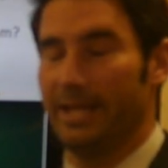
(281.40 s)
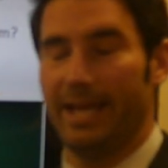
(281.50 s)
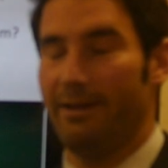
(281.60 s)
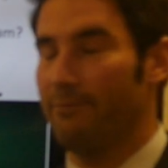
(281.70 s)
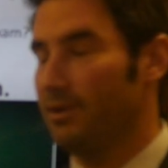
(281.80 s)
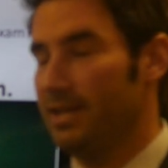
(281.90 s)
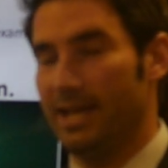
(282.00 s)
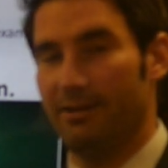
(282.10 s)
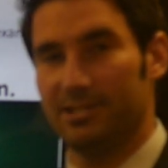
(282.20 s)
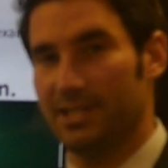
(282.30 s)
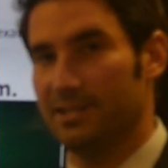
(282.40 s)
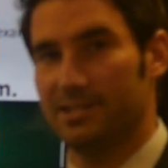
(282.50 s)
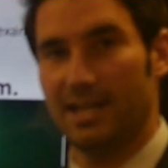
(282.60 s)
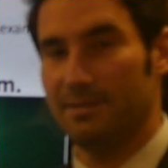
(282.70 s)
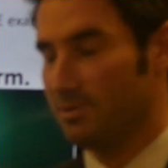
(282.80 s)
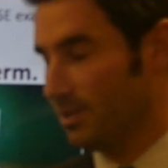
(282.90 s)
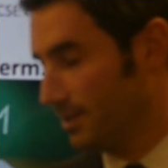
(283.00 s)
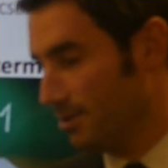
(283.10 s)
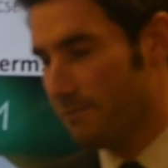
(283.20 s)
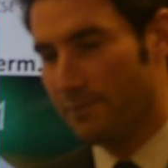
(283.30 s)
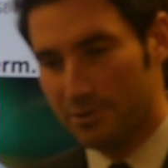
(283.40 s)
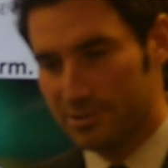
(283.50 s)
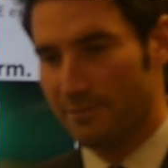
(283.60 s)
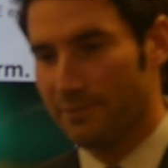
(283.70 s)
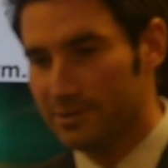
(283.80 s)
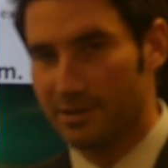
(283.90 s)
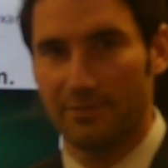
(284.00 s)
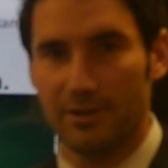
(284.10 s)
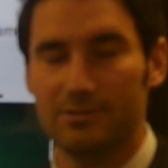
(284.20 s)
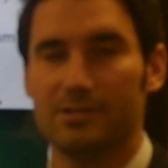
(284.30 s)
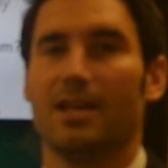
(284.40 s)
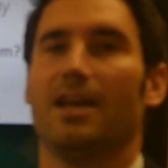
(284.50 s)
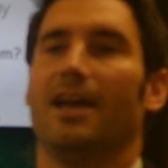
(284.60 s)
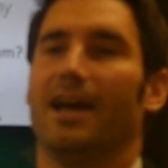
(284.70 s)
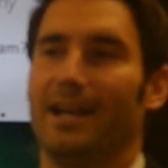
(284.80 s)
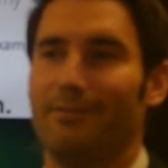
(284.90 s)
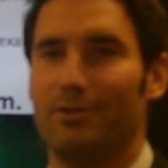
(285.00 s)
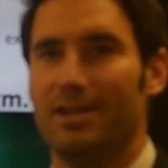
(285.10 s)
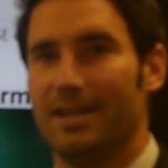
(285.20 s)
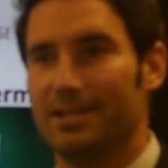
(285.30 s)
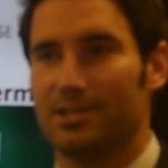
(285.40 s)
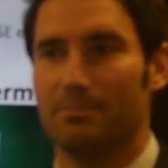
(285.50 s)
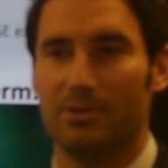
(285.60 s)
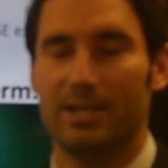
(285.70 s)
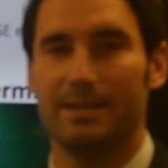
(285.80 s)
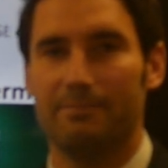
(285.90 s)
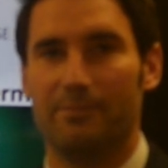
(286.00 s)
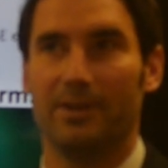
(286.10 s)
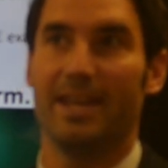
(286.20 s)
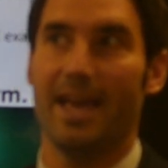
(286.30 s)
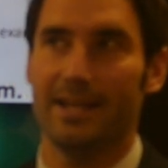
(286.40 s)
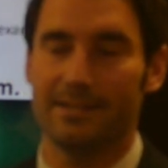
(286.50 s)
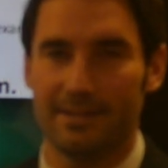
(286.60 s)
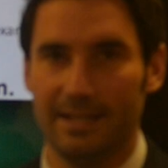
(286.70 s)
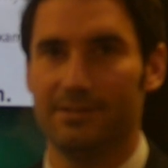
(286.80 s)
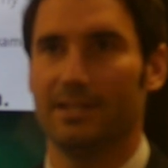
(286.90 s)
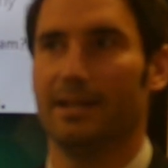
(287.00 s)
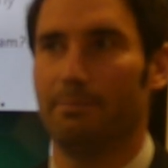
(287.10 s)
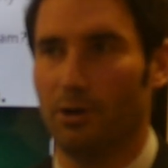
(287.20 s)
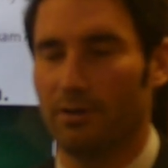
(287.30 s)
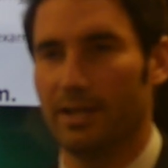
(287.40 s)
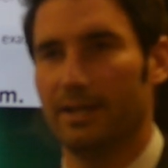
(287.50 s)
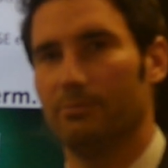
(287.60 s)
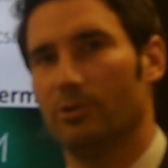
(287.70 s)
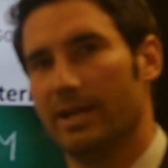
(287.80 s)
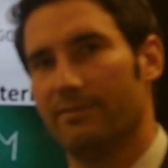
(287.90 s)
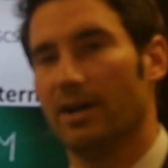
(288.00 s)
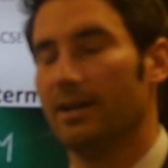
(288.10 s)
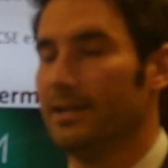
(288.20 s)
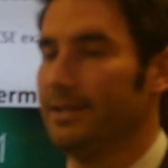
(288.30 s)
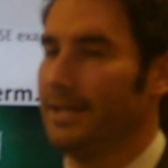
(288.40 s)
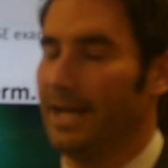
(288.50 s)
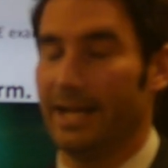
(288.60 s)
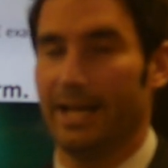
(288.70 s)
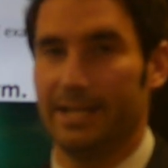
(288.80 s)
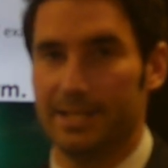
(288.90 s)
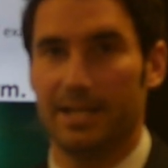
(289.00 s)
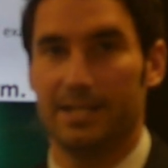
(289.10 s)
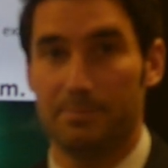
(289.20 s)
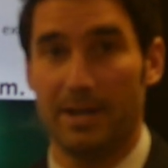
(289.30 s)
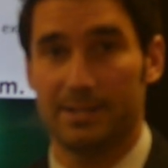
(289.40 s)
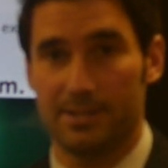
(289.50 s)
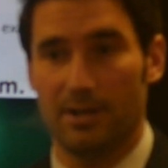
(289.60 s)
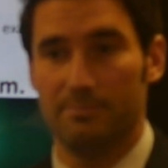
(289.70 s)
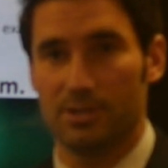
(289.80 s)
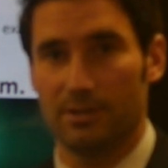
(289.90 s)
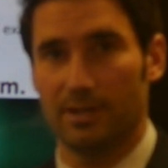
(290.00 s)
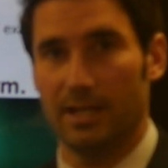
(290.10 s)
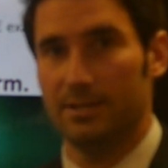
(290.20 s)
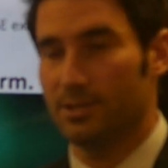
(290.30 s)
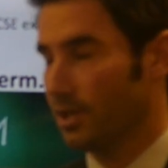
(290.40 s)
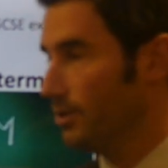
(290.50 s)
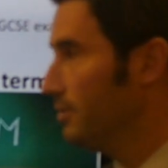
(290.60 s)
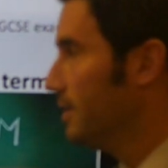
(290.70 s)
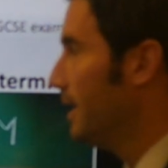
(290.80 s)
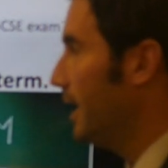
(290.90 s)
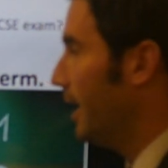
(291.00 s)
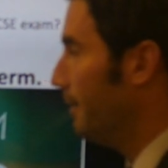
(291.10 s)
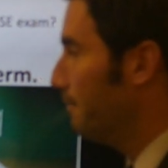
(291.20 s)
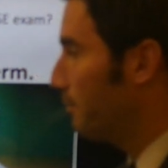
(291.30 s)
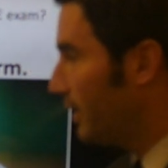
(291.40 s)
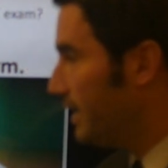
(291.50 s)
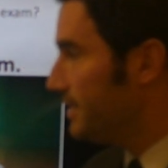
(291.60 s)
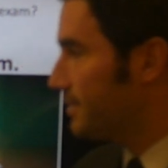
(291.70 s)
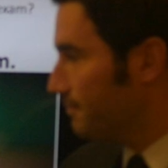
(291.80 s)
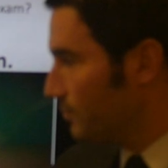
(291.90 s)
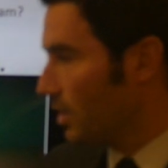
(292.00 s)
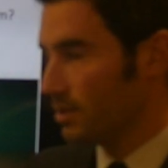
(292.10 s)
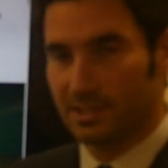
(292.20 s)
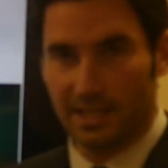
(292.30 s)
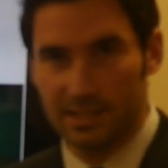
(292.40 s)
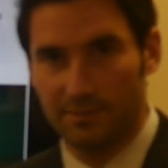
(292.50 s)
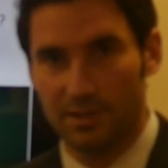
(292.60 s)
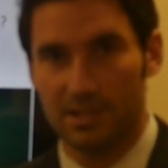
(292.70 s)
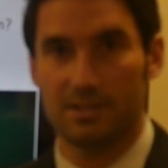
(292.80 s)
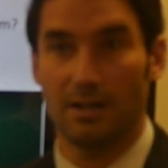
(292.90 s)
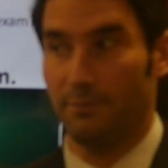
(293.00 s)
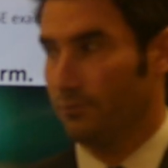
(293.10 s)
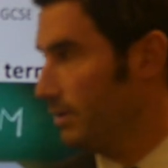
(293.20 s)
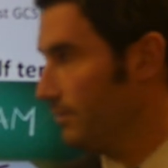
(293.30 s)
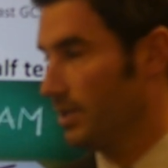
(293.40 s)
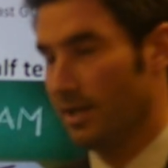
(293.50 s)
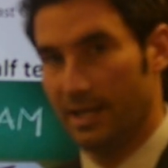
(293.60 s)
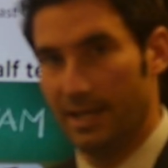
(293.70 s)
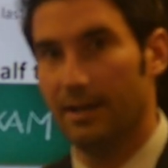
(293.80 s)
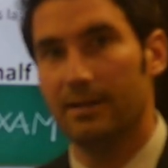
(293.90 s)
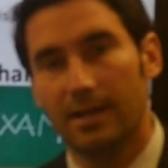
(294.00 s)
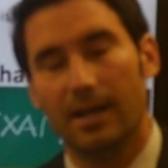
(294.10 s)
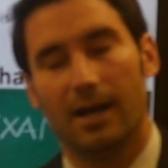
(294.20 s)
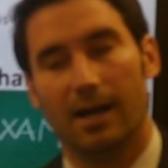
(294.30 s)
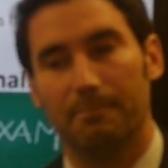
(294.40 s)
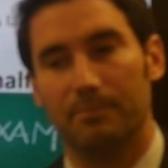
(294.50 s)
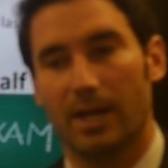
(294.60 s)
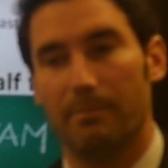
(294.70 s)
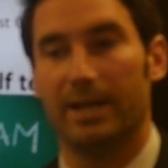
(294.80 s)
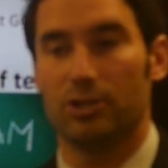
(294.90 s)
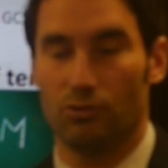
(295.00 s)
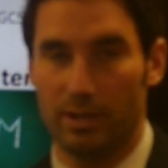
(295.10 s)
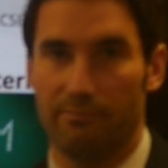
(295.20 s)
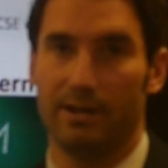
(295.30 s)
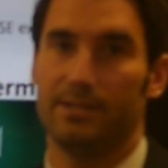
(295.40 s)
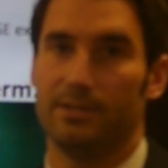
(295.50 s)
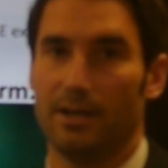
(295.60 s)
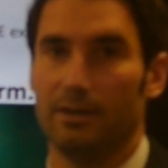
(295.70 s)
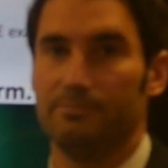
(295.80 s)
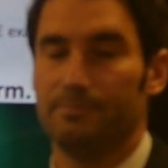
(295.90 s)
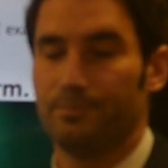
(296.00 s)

Every year I say the same thing. No phones, no phones, no phones. And every year somebody forgets, leaves it in their pocket, whatever. And it's bad times, okay? So please ask Santa for this stuff or even earlier and make sure they're ready to go.